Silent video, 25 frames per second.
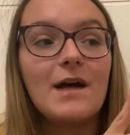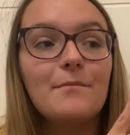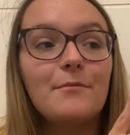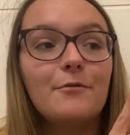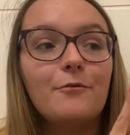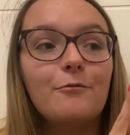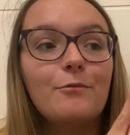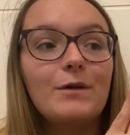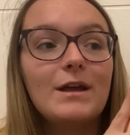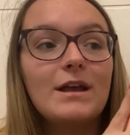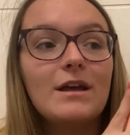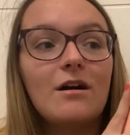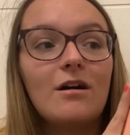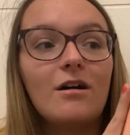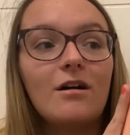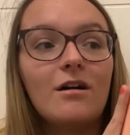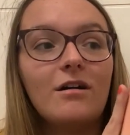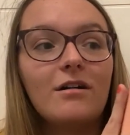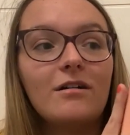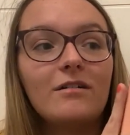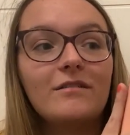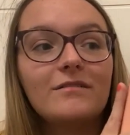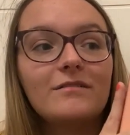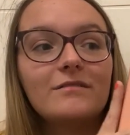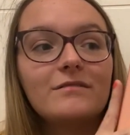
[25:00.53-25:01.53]
We
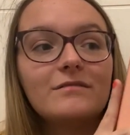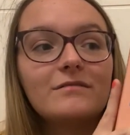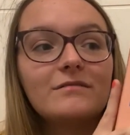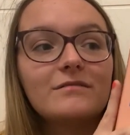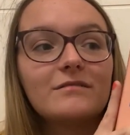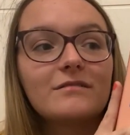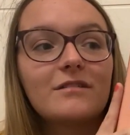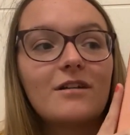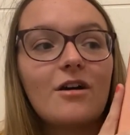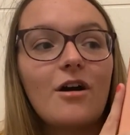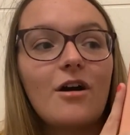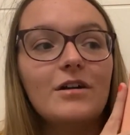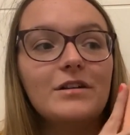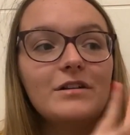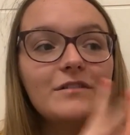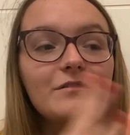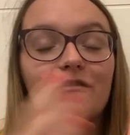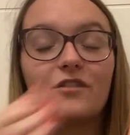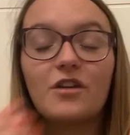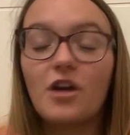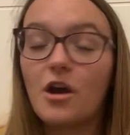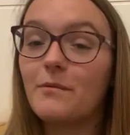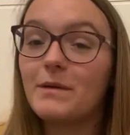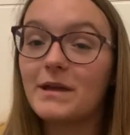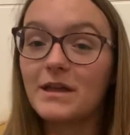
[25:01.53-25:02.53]
are kind
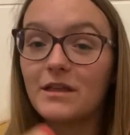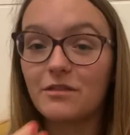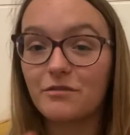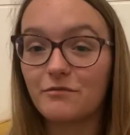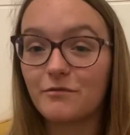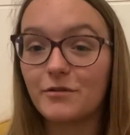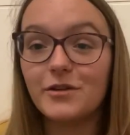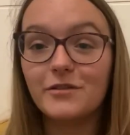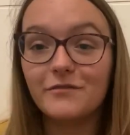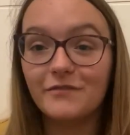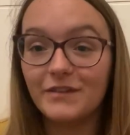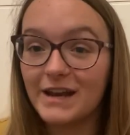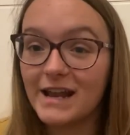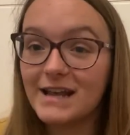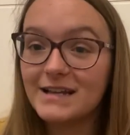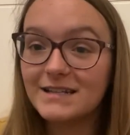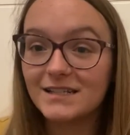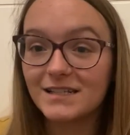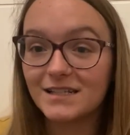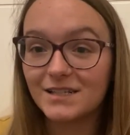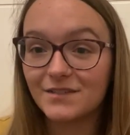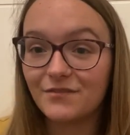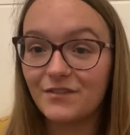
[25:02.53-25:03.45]
of going through Vanessa's